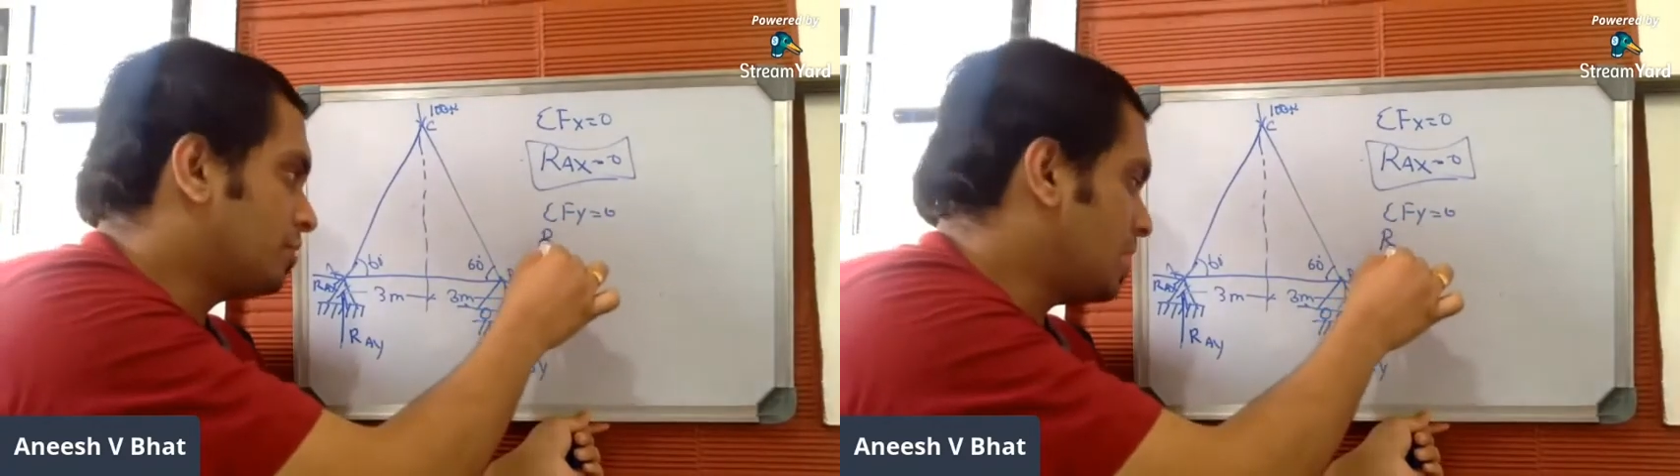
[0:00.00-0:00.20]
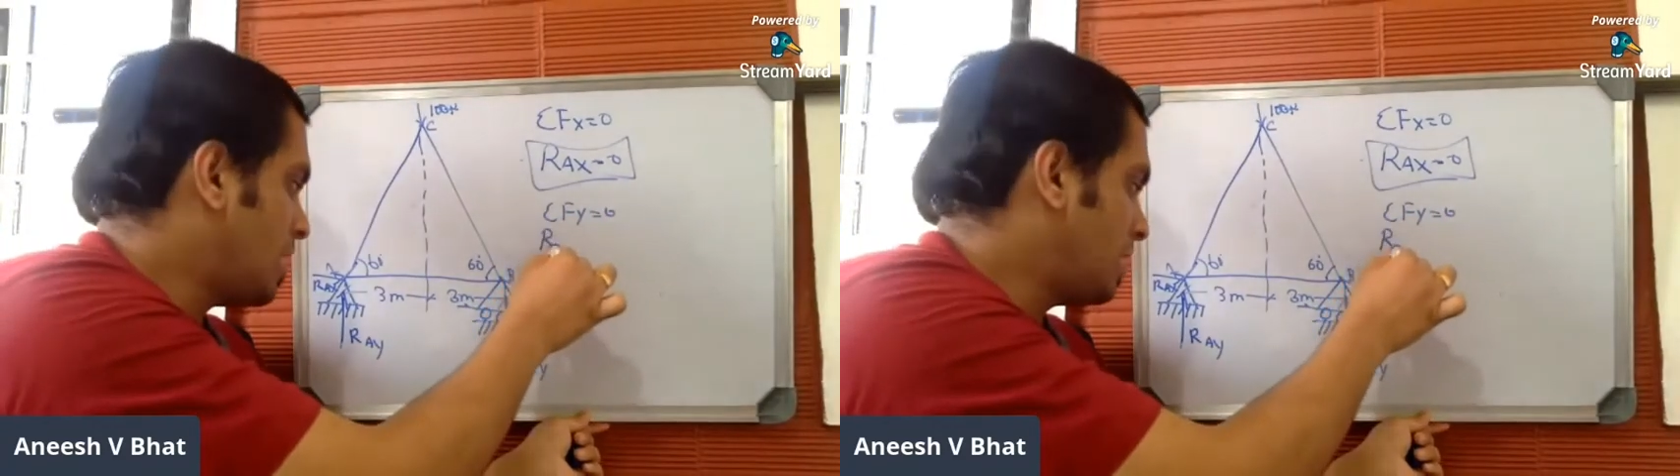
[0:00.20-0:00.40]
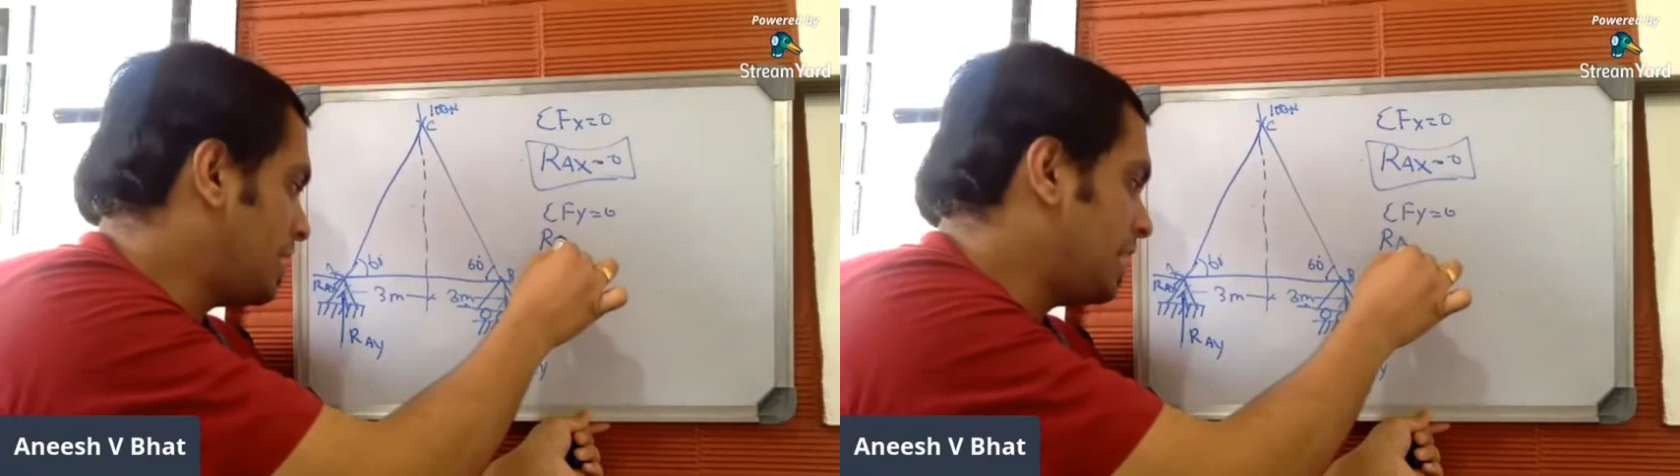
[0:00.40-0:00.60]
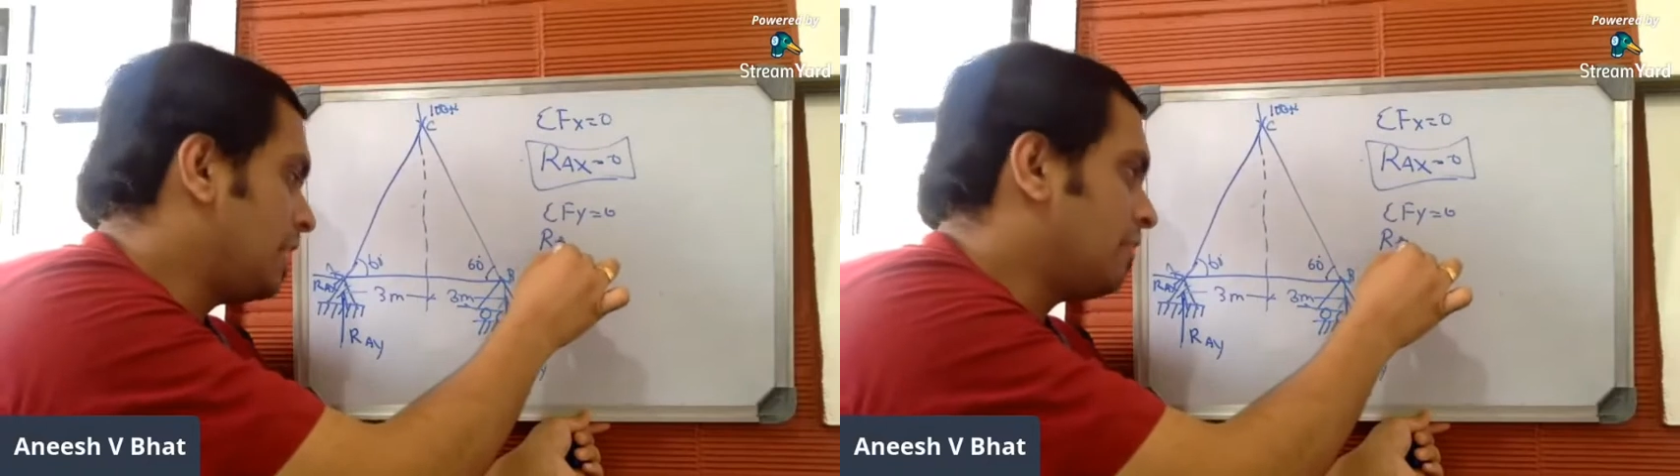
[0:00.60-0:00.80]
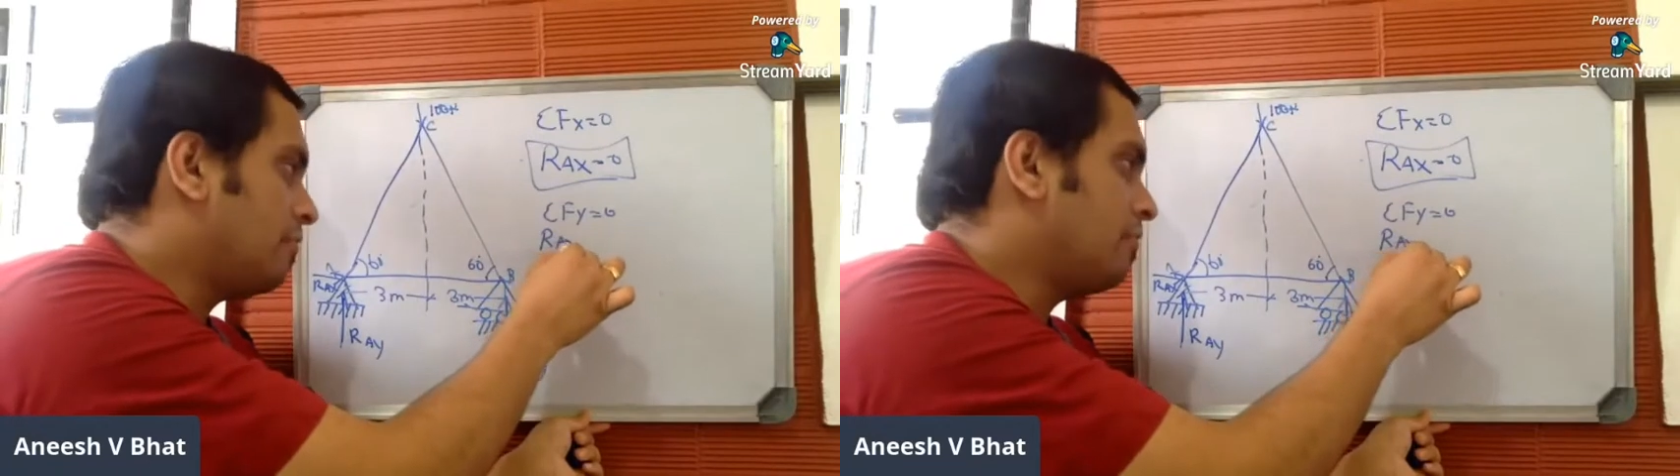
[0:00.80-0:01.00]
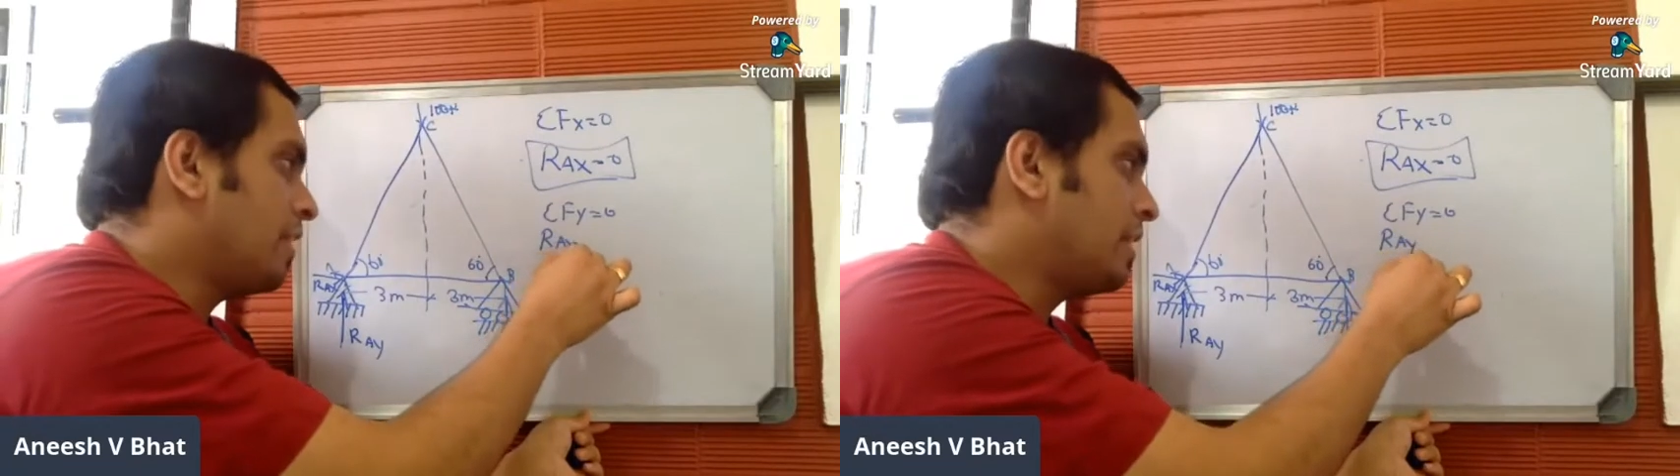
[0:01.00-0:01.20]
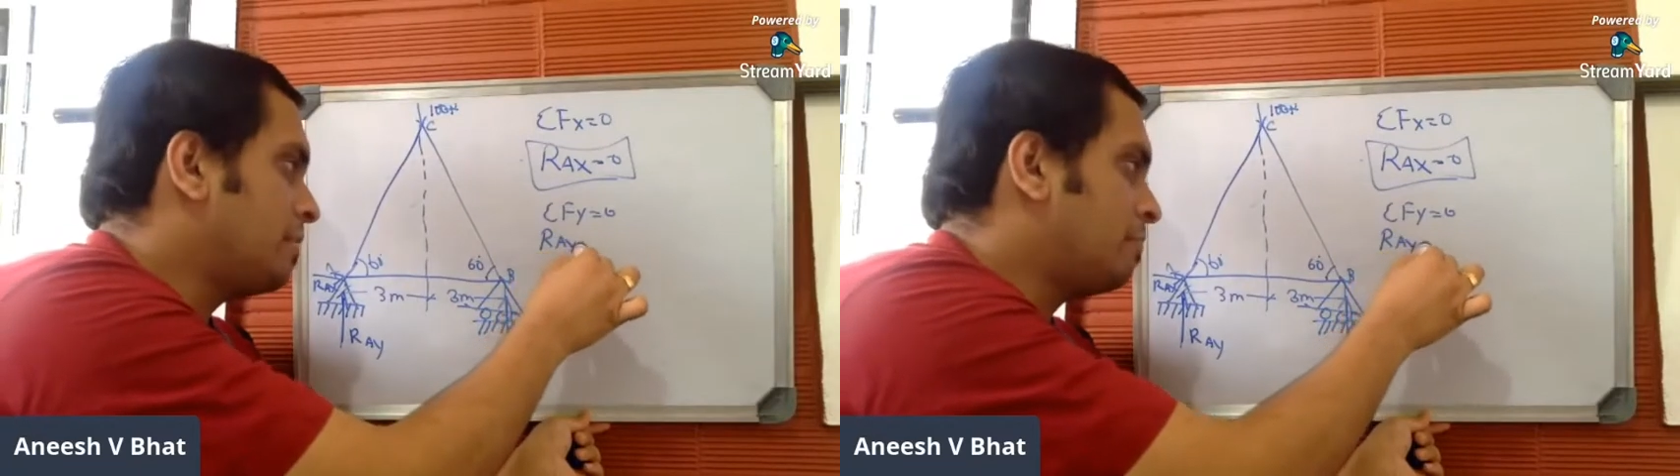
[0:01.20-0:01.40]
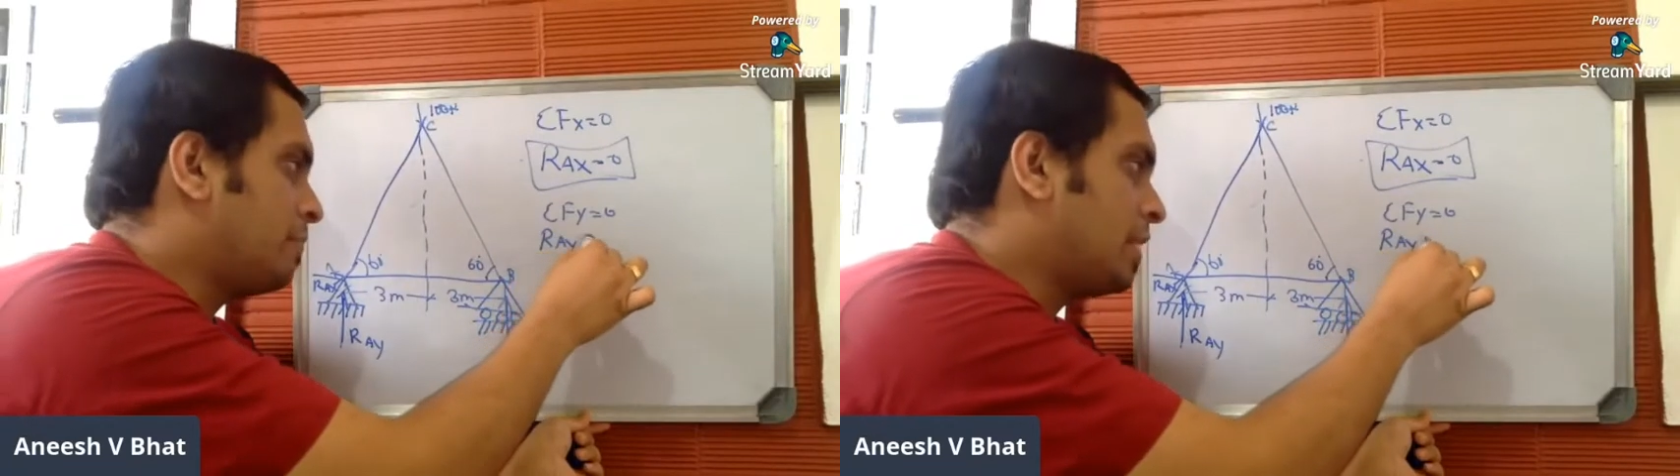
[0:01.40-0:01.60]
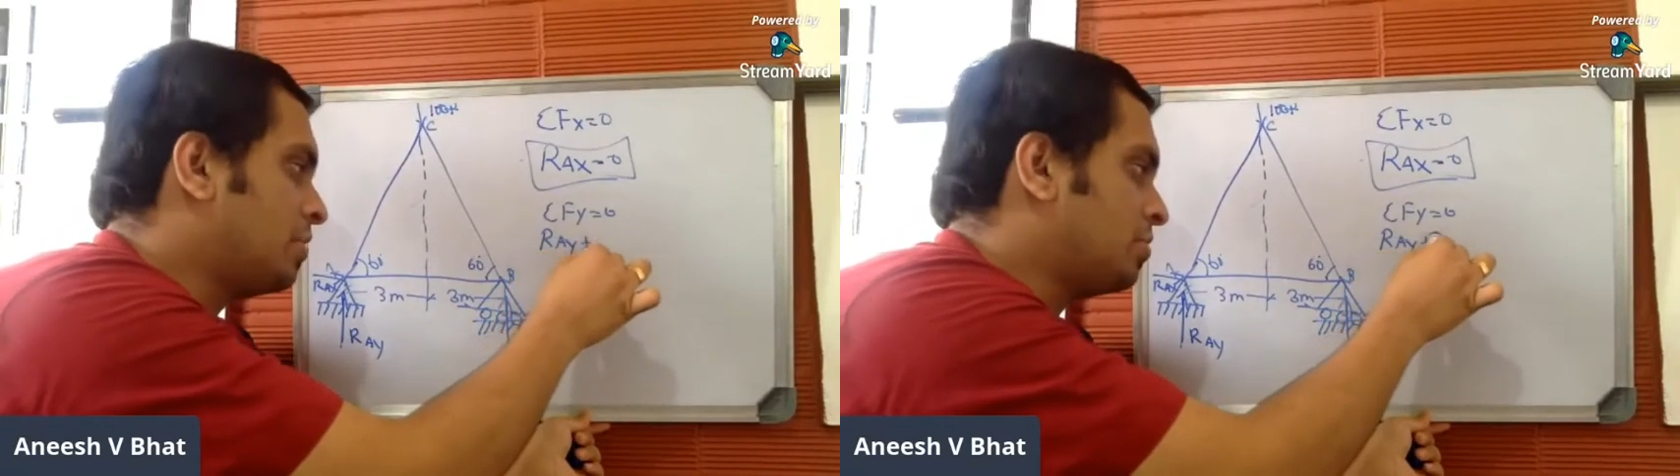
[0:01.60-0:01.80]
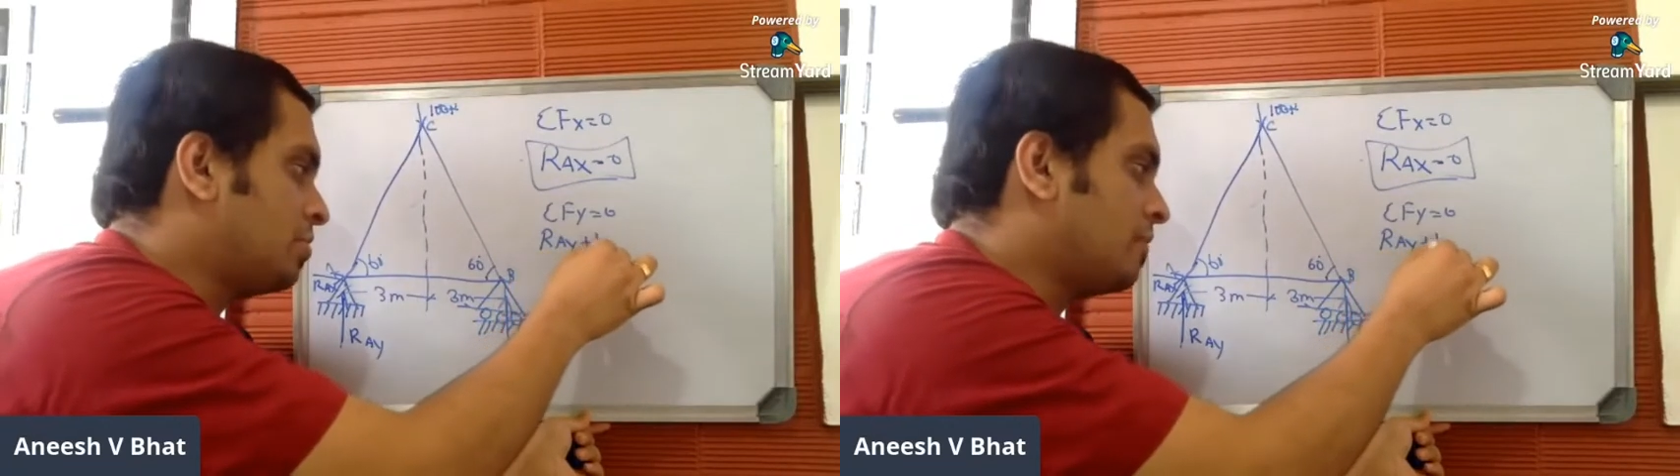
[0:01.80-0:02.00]
Ray
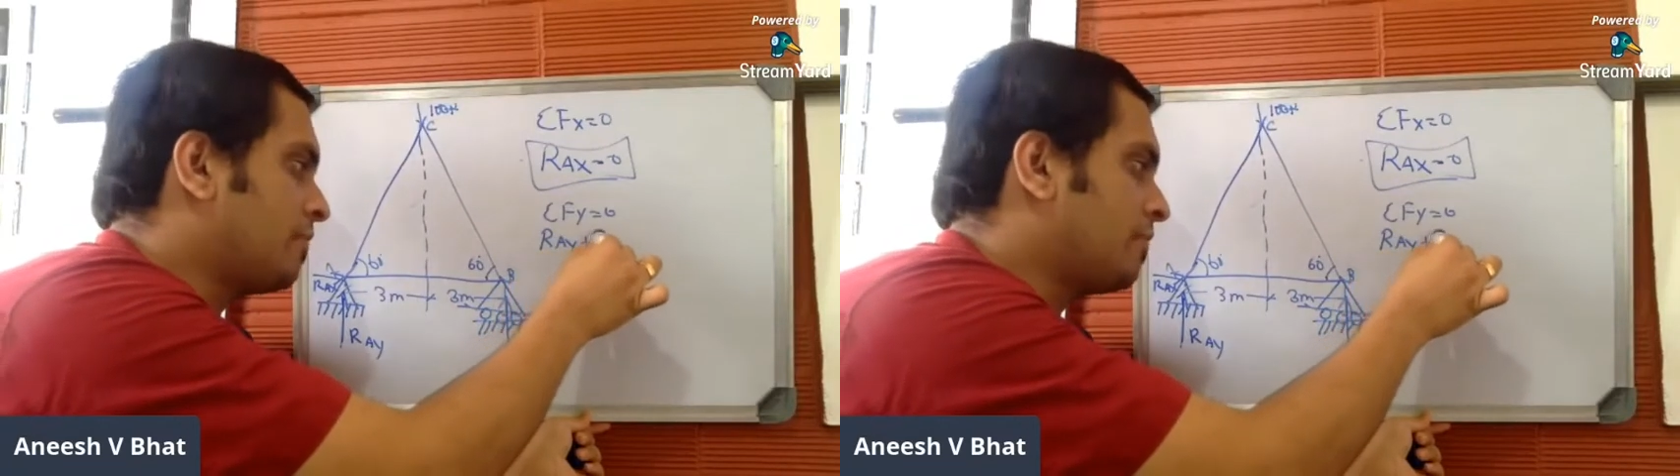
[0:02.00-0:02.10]
plus